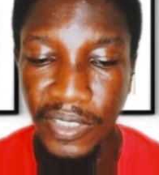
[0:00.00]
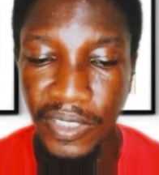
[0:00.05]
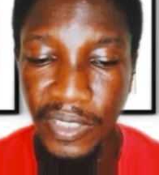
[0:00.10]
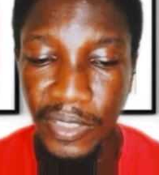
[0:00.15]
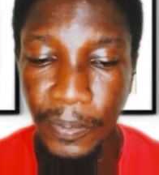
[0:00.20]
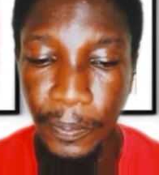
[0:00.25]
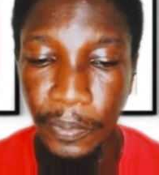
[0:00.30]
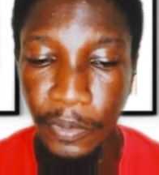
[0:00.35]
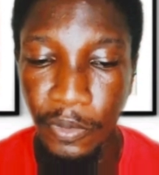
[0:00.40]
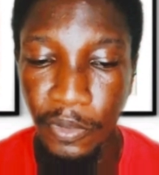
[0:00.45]

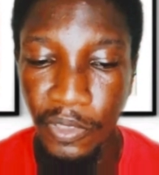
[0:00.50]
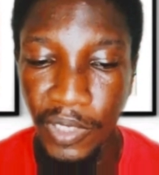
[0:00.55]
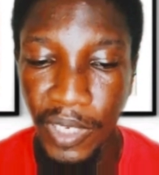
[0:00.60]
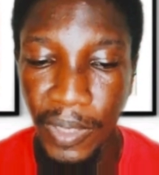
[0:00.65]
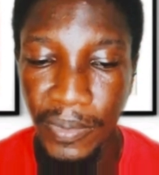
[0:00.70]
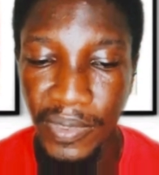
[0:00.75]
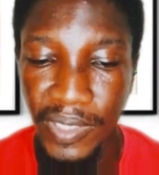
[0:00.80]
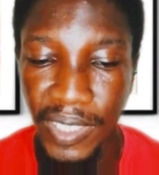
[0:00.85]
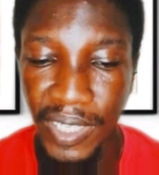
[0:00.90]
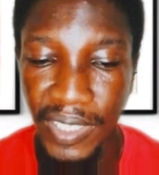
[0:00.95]
the
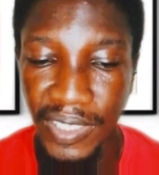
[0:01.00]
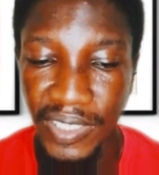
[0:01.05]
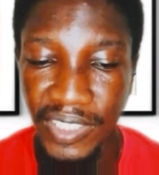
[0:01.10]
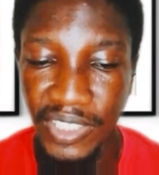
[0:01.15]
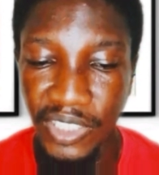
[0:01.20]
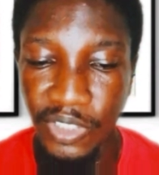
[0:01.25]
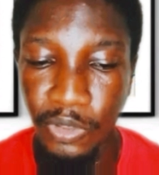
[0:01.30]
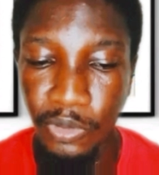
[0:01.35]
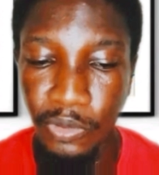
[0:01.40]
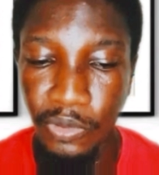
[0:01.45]
programs and
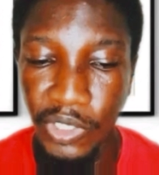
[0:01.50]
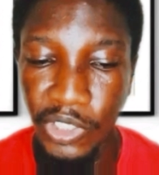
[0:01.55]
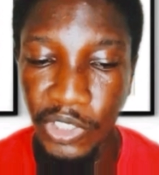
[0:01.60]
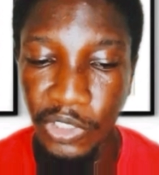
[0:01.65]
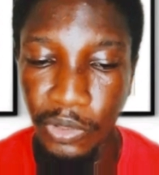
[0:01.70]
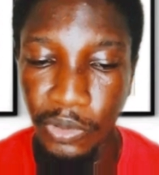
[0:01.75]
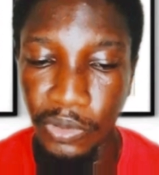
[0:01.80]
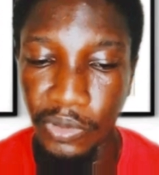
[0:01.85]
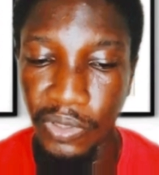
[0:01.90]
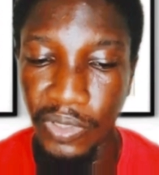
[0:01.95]
the
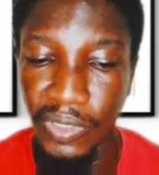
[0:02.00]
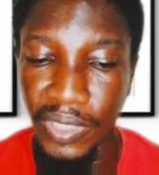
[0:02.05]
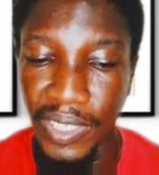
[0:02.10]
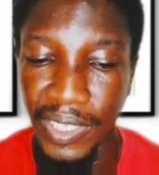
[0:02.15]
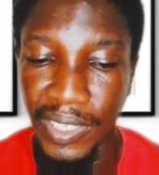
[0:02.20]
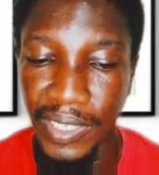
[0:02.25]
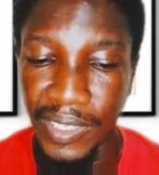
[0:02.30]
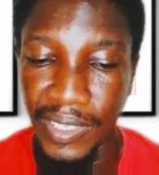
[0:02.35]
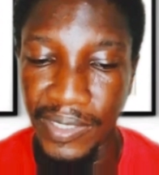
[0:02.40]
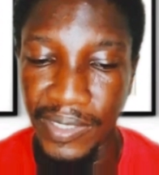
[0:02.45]
durations.
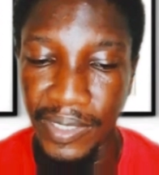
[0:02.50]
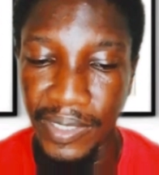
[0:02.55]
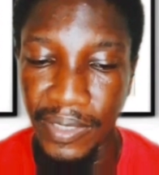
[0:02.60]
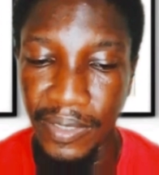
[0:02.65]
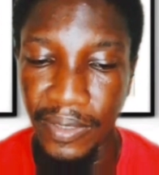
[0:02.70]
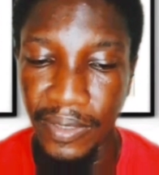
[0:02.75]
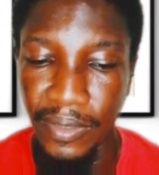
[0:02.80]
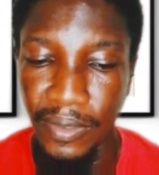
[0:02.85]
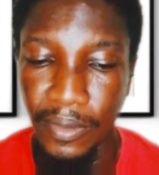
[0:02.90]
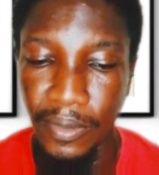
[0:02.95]
Like I
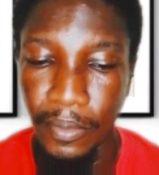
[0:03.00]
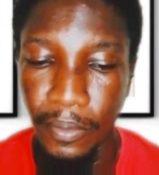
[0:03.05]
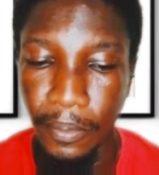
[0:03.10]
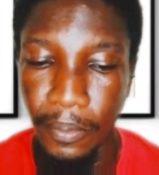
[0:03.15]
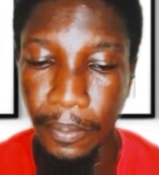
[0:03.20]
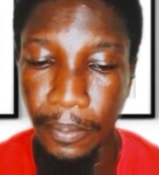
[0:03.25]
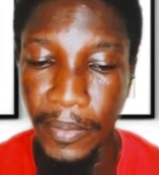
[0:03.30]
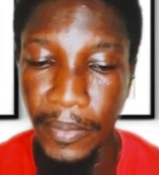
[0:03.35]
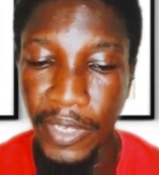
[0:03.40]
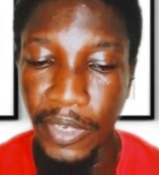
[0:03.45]
said,
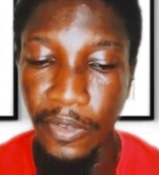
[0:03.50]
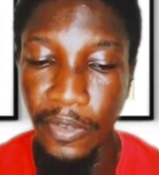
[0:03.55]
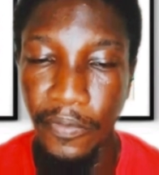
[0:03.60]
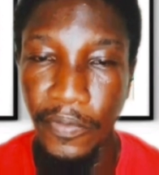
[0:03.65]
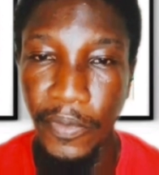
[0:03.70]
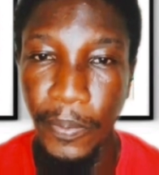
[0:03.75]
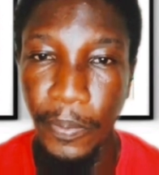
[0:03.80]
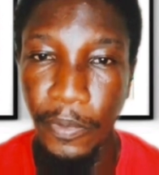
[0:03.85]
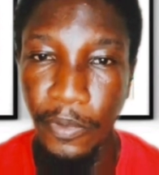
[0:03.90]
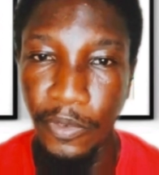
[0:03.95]
many of
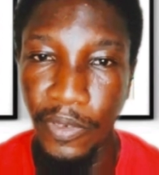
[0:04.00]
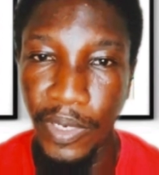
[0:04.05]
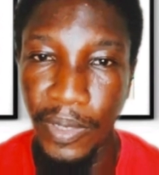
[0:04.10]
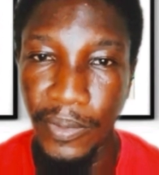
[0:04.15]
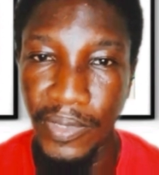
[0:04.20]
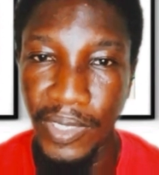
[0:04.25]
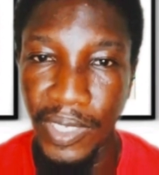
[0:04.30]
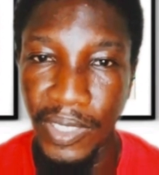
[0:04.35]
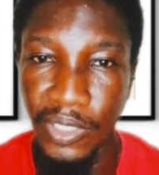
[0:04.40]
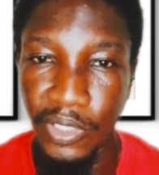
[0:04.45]
the
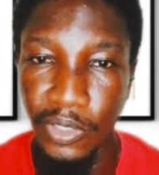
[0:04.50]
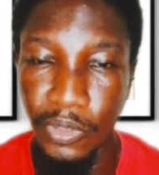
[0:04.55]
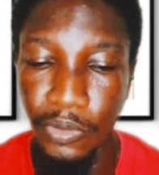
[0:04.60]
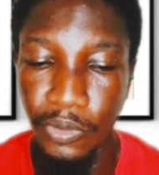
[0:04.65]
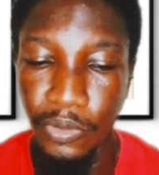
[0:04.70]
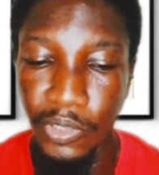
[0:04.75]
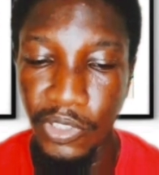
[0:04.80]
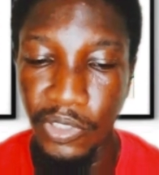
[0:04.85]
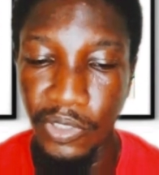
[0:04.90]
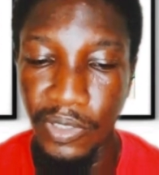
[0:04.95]
programs and the
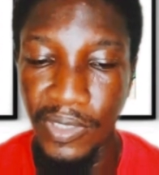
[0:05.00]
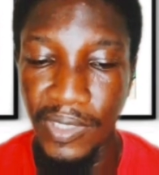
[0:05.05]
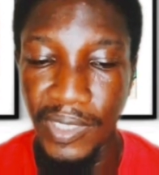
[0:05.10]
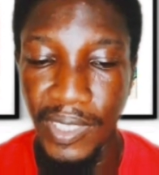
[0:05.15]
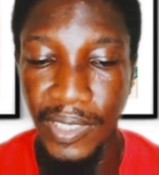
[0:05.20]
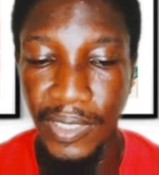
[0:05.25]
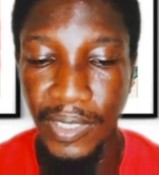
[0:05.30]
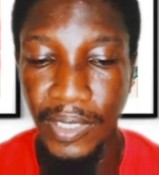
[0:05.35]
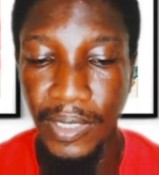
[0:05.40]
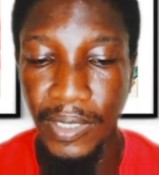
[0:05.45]
durations
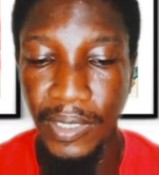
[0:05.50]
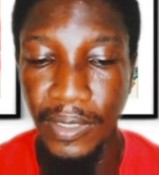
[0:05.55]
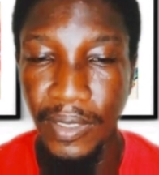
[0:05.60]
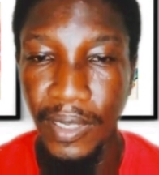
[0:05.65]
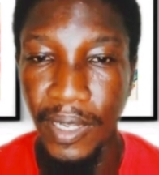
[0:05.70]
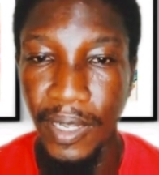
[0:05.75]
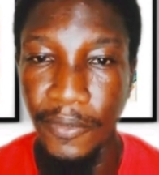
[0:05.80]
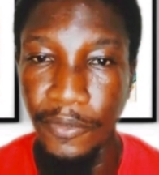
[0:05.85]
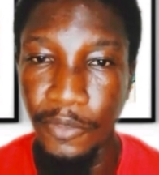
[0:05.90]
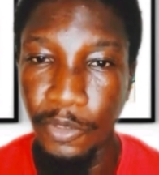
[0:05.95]
that they
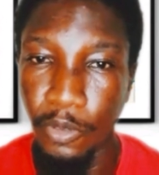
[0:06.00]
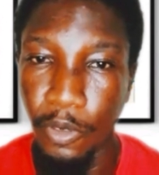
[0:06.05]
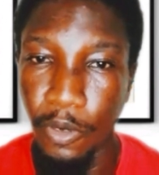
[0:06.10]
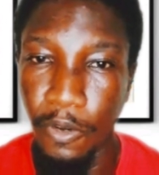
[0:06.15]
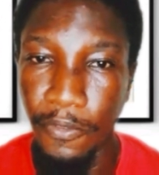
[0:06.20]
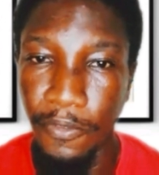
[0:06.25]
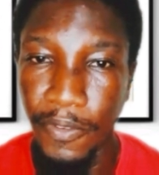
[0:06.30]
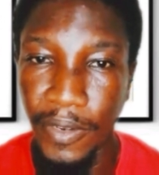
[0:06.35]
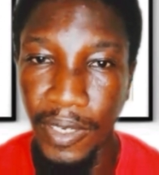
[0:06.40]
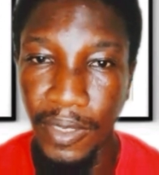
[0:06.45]
have to
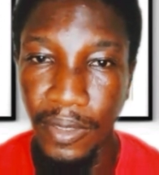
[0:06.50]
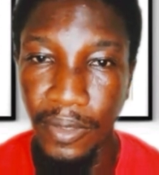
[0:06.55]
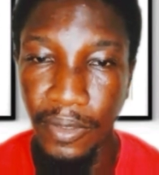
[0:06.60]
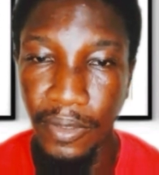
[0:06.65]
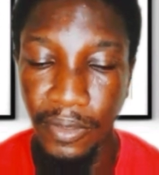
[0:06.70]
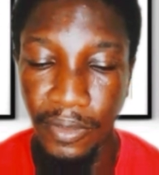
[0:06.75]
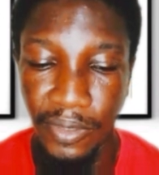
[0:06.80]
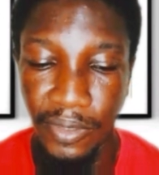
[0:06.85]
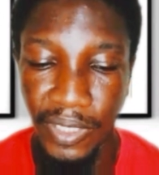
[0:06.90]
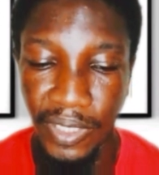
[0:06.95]
offer.
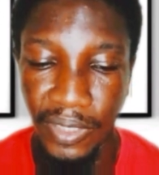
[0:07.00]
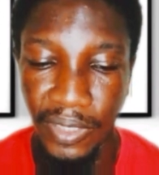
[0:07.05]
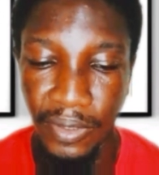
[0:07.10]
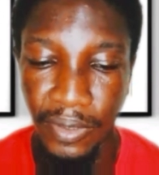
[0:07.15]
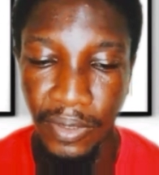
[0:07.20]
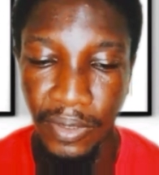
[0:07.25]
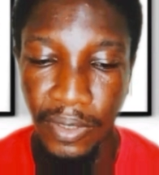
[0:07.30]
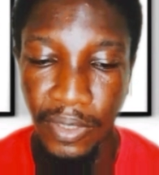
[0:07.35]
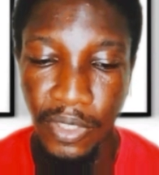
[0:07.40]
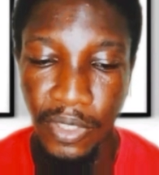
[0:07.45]
Okay,
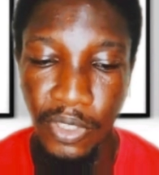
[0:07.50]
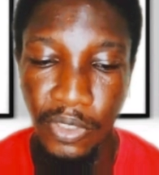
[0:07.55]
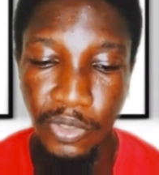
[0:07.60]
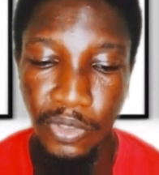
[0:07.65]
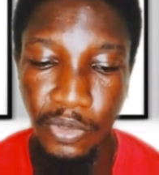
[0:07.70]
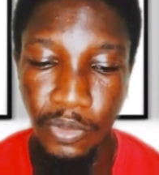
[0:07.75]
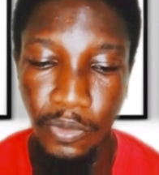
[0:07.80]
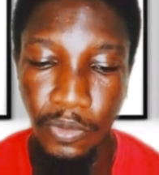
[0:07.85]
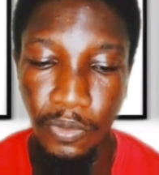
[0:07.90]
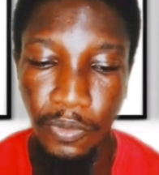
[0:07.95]

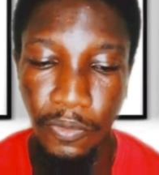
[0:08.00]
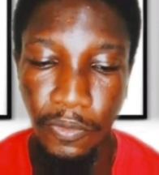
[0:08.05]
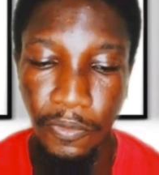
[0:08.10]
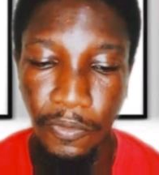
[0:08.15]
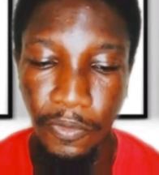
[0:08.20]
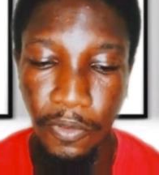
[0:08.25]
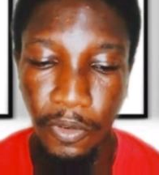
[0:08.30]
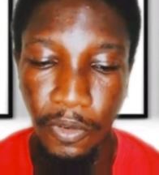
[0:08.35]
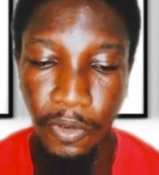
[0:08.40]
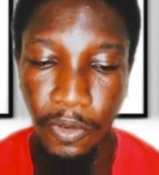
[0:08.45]
so
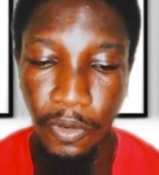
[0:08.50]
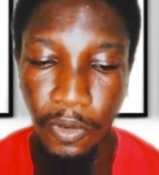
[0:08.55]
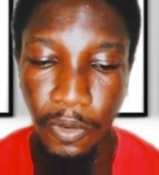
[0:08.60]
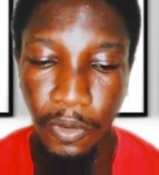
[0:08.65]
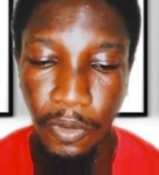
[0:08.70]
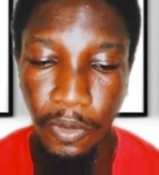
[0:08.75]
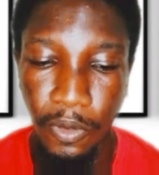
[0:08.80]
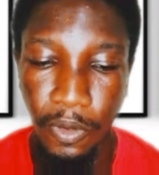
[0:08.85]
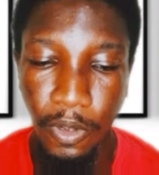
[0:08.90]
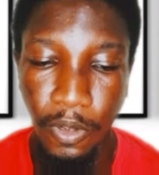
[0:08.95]
for
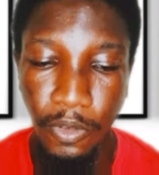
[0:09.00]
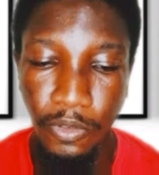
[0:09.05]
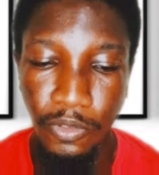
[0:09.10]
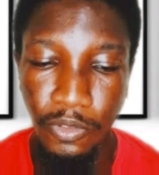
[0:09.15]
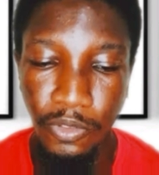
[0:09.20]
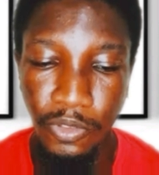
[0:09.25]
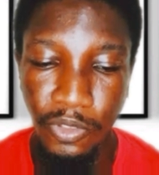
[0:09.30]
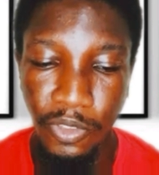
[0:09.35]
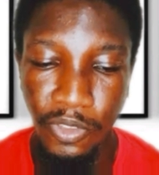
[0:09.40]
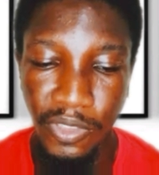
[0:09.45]
all
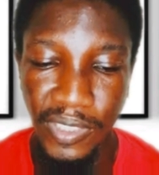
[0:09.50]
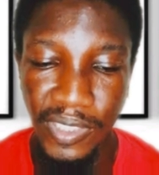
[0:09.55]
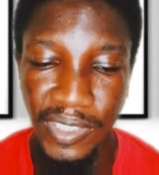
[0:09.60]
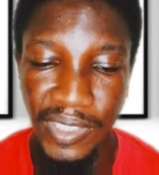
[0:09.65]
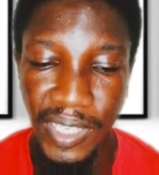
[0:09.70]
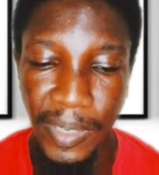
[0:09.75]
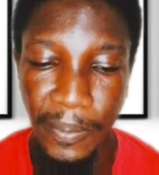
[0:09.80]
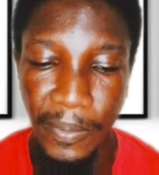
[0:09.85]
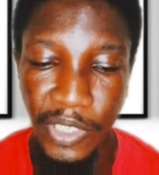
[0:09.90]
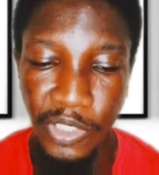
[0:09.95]
those courses
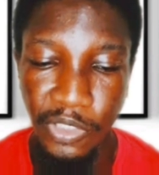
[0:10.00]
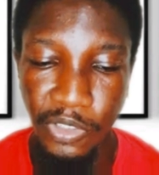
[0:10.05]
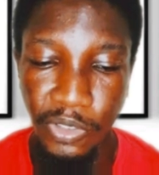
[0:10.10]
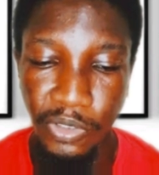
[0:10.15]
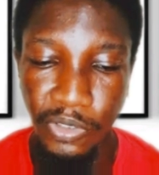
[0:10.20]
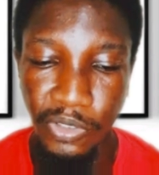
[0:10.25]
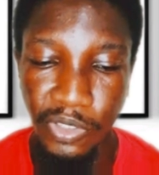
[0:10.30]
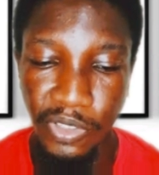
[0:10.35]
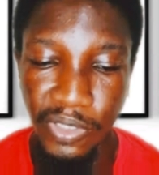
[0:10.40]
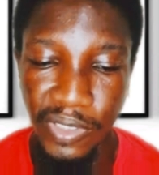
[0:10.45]
I
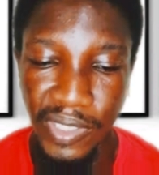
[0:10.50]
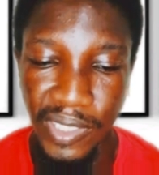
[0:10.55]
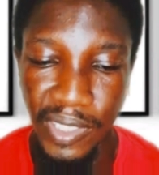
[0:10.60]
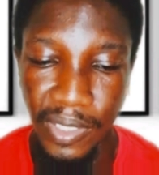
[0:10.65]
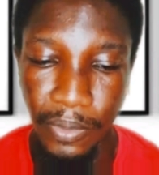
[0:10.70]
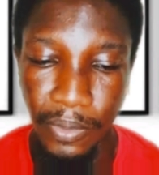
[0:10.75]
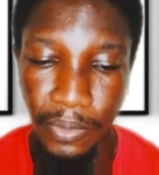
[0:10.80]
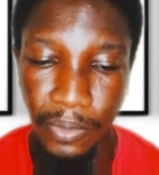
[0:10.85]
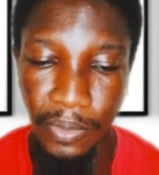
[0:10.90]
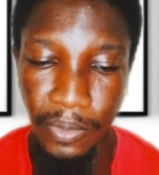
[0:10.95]
mentioned just
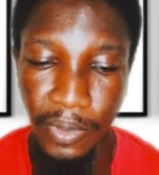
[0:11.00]
now,